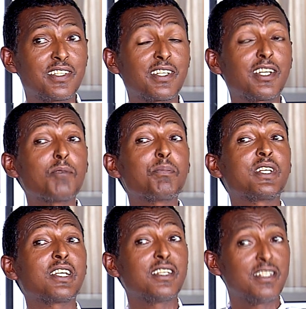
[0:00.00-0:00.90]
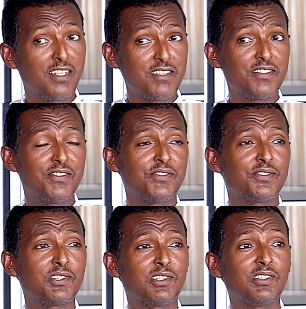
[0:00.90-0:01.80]
Capital intensive.
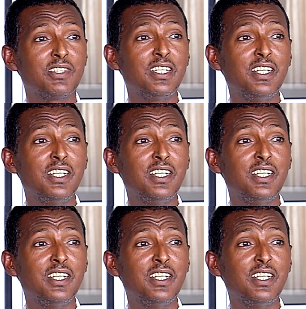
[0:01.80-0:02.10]
So